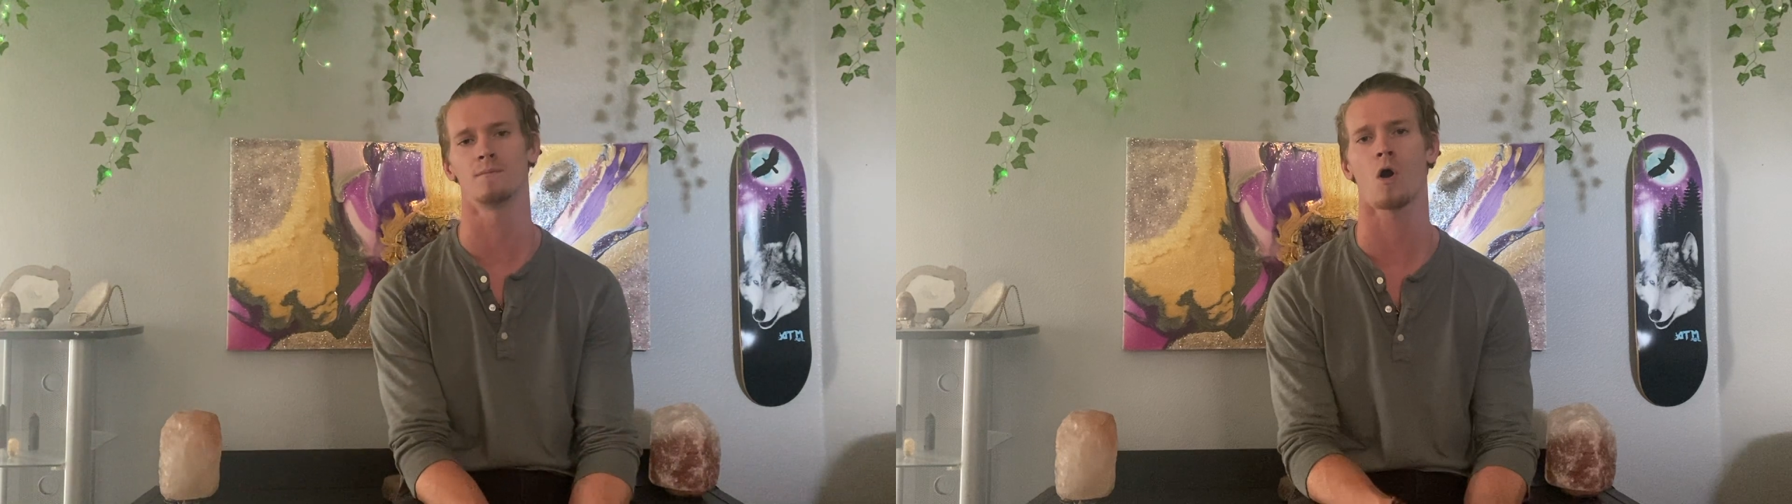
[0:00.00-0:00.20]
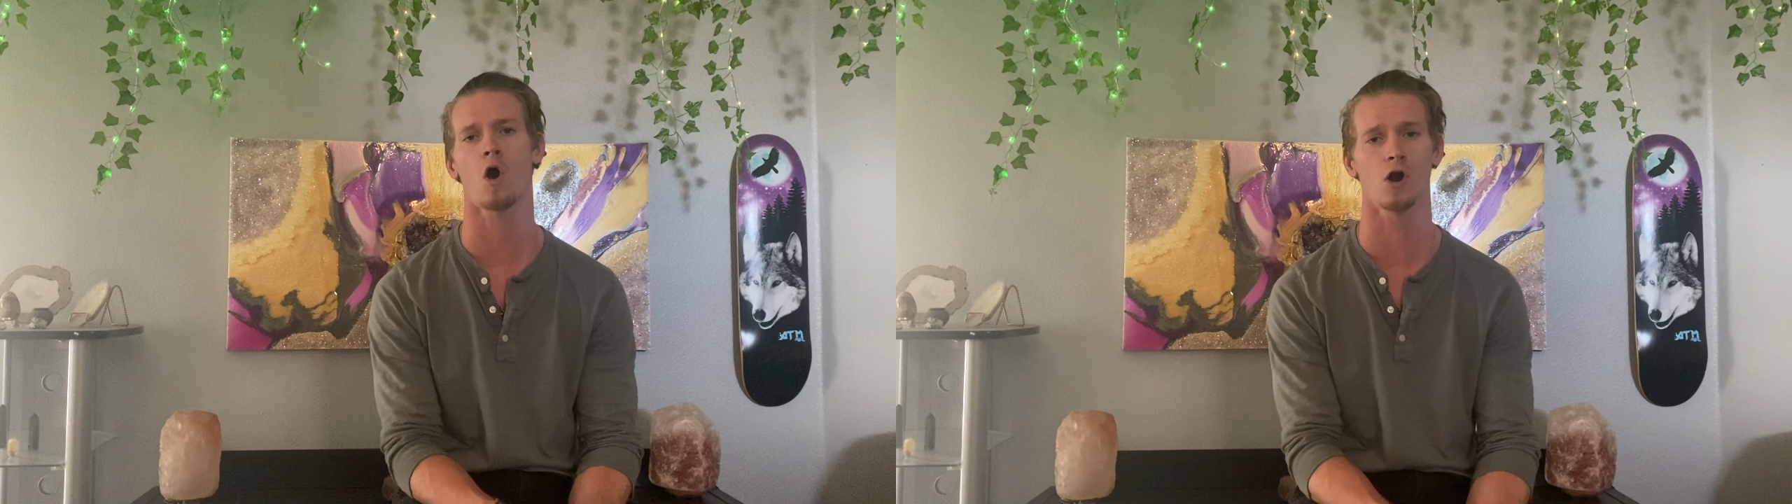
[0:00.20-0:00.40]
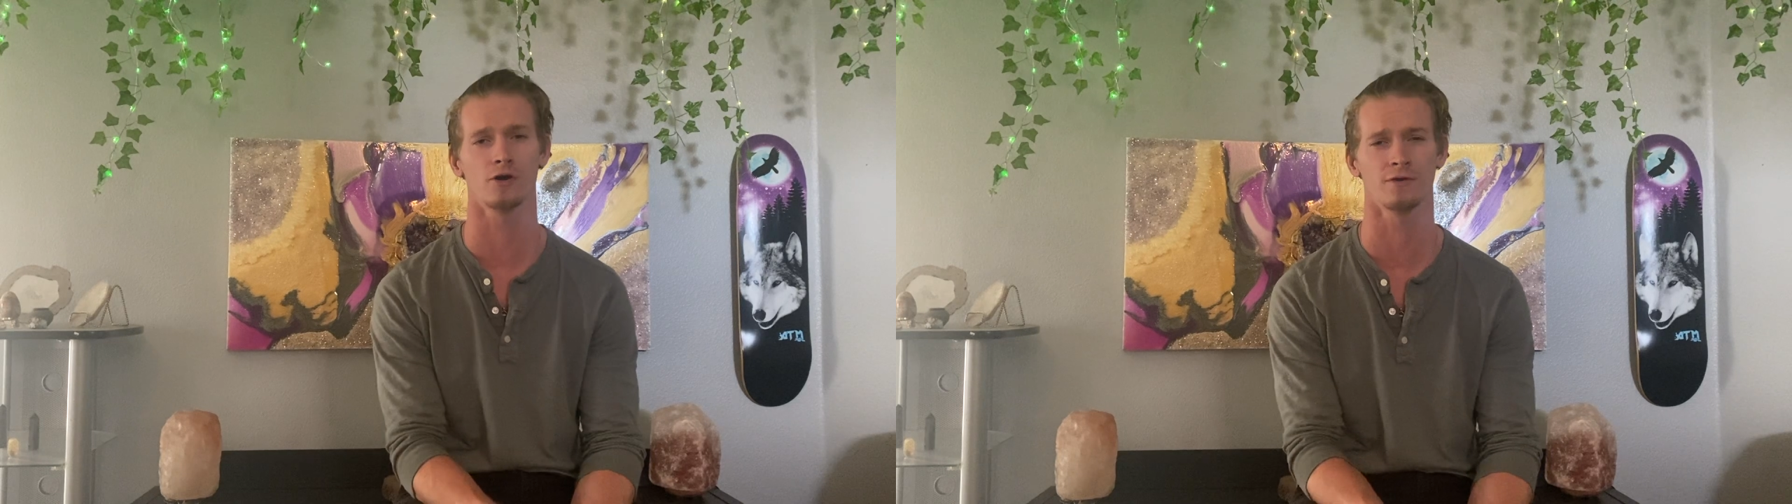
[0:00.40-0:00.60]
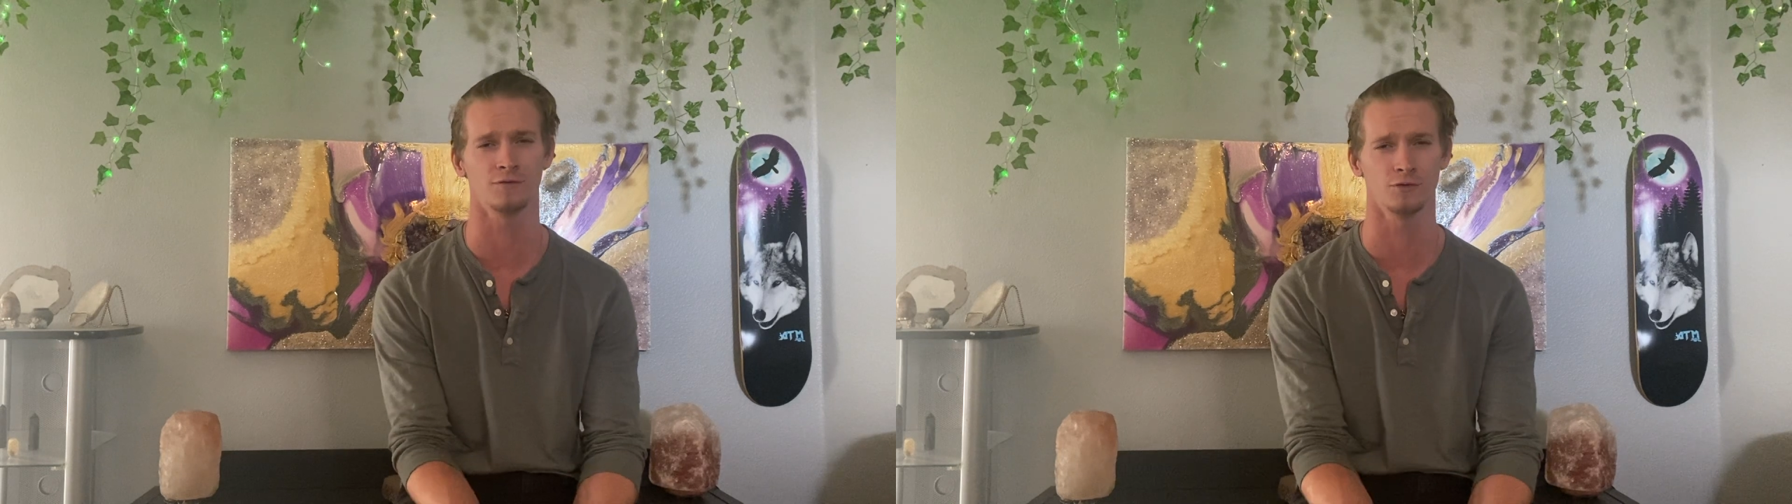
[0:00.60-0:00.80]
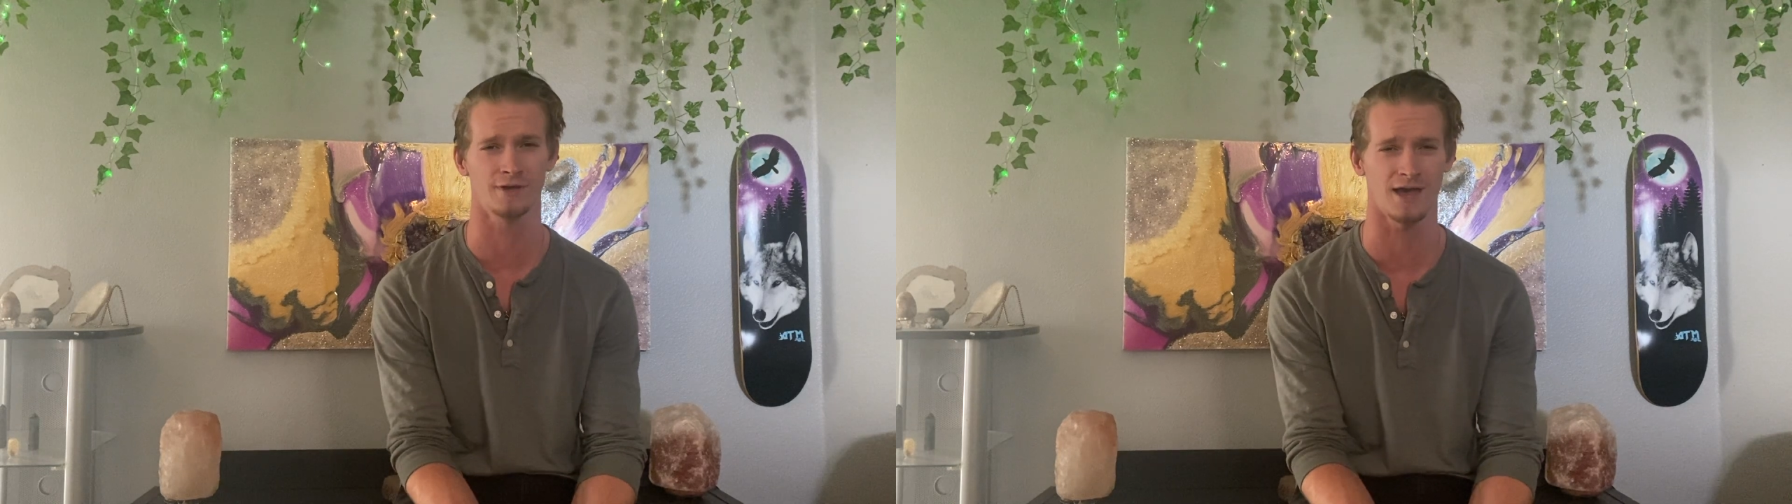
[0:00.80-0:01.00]
harder for
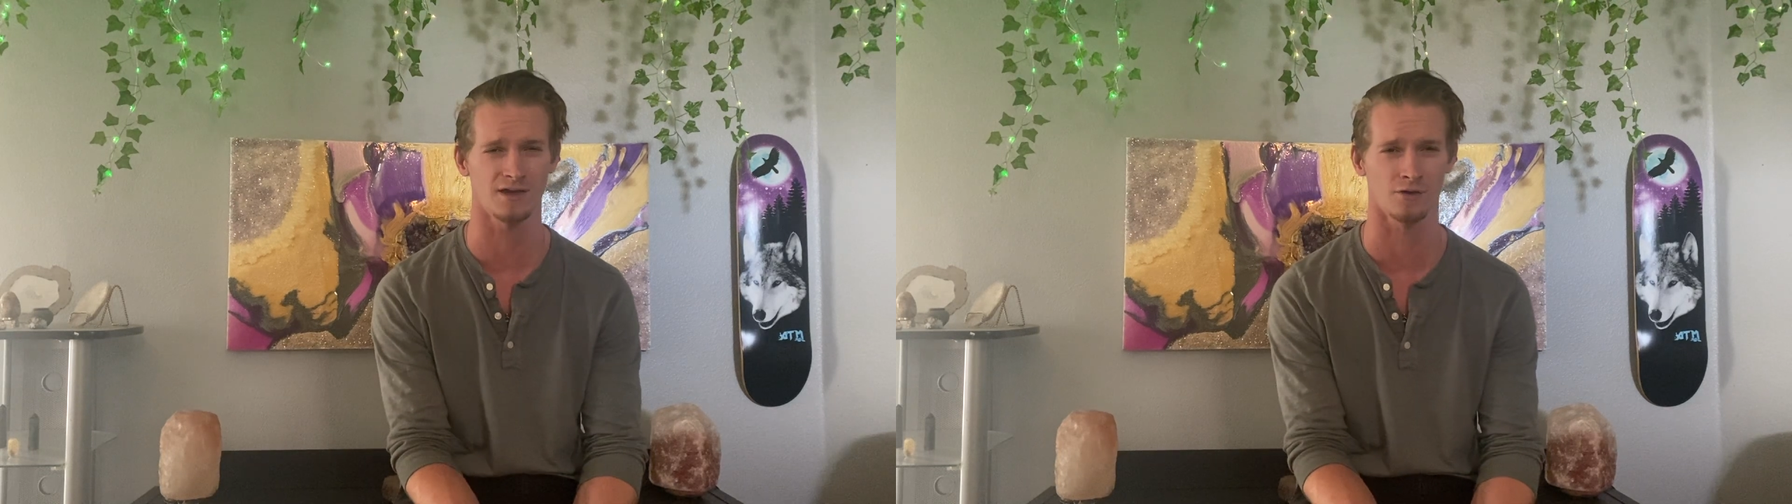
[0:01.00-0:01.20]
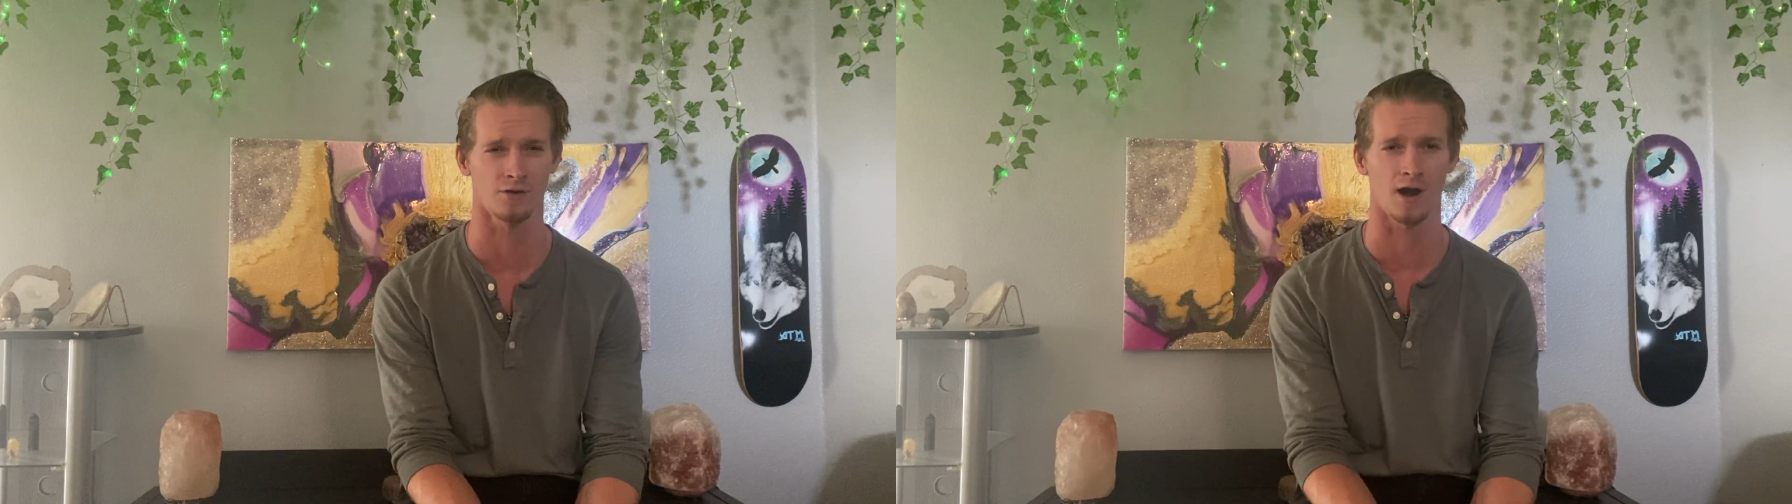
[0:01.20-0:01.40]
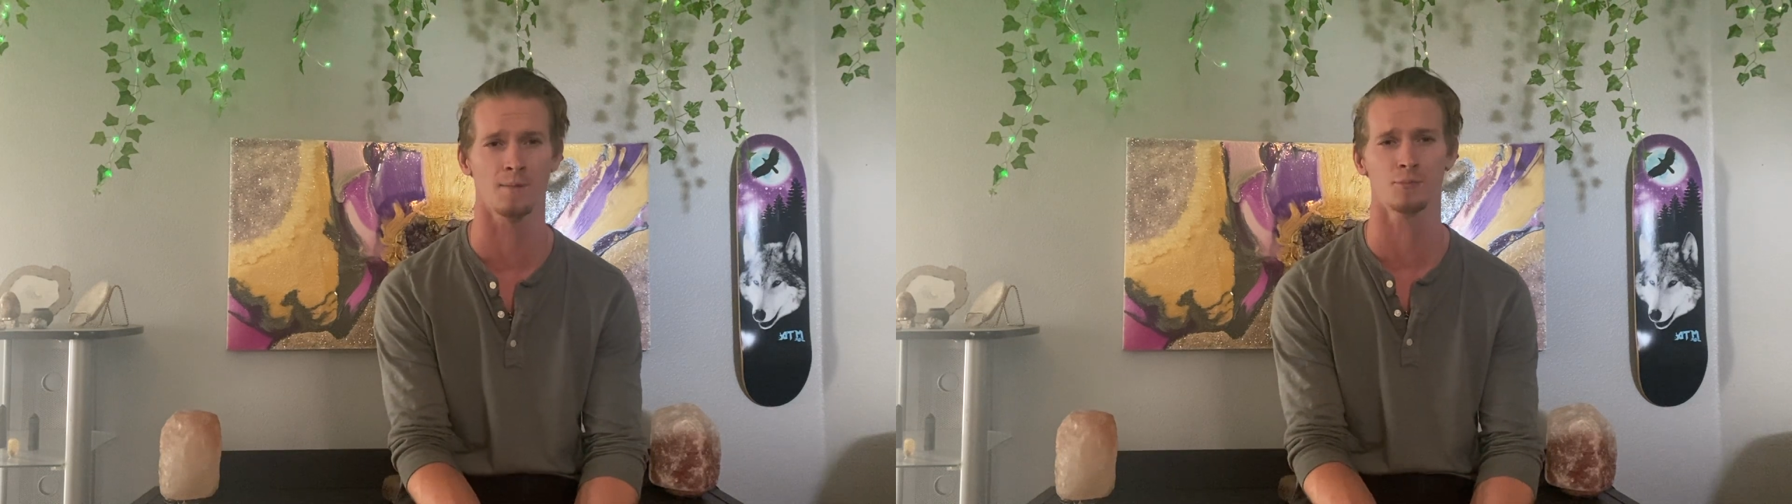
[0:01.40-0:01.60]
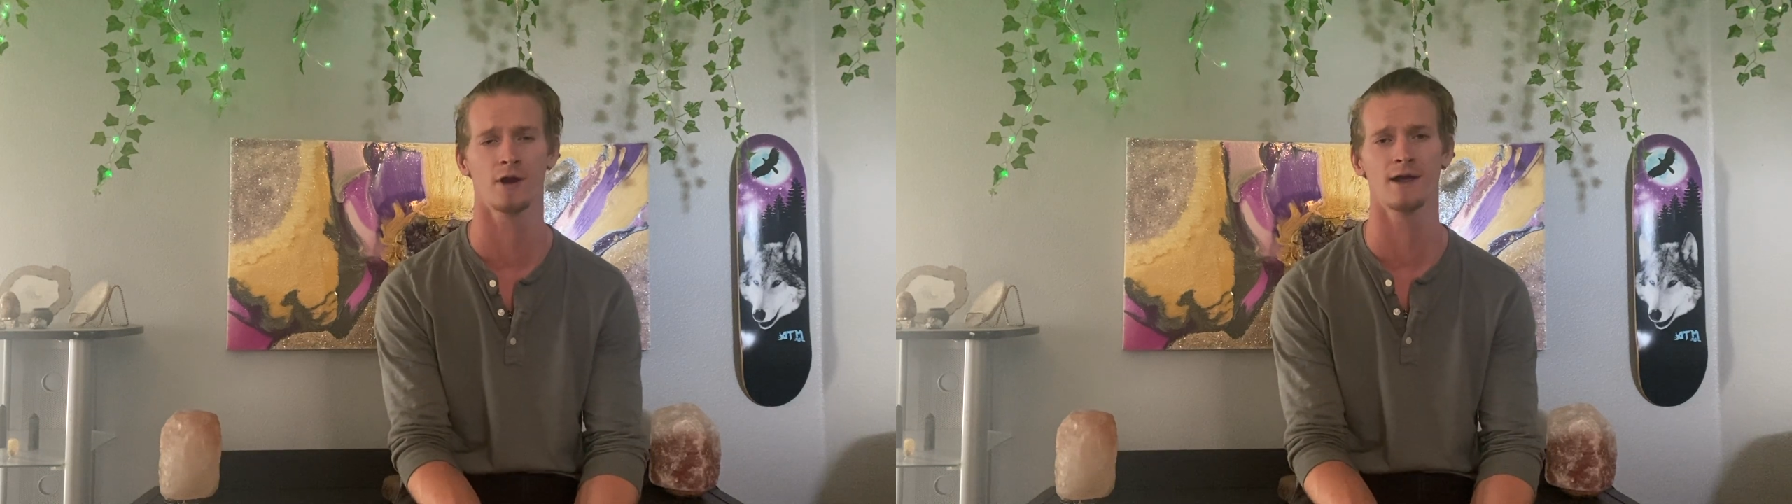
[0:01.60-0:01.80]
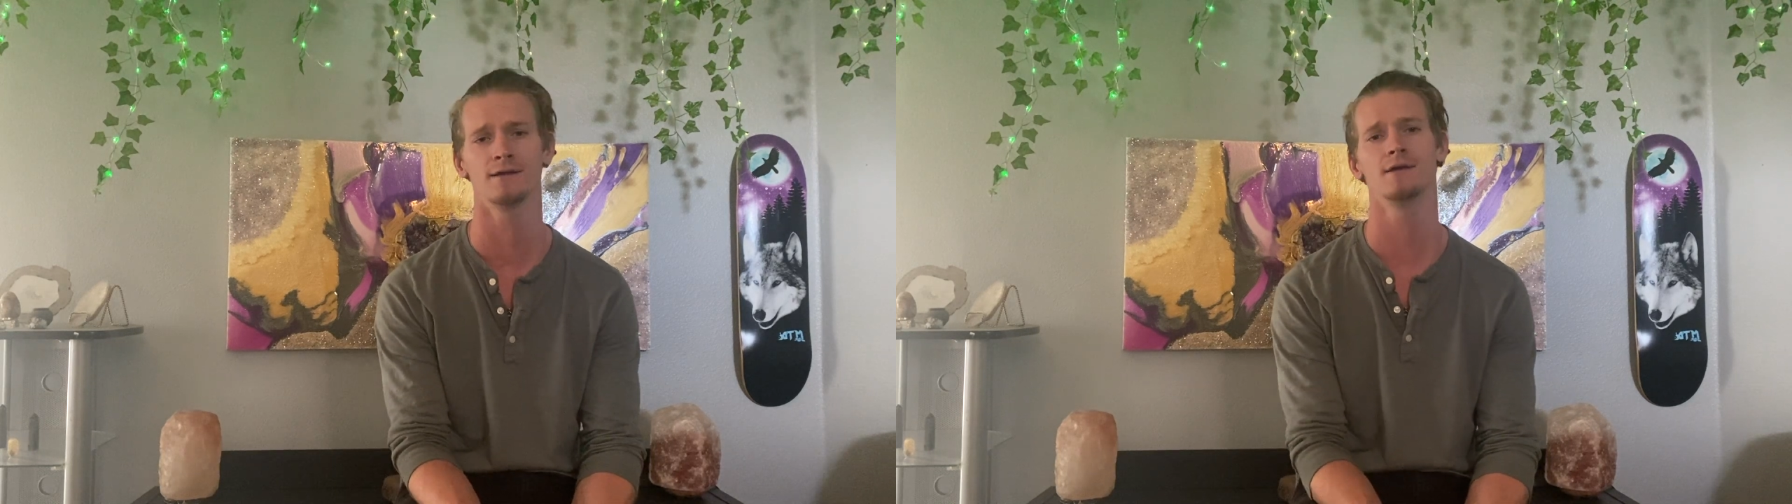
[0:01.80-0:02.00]
you to get your upgrade.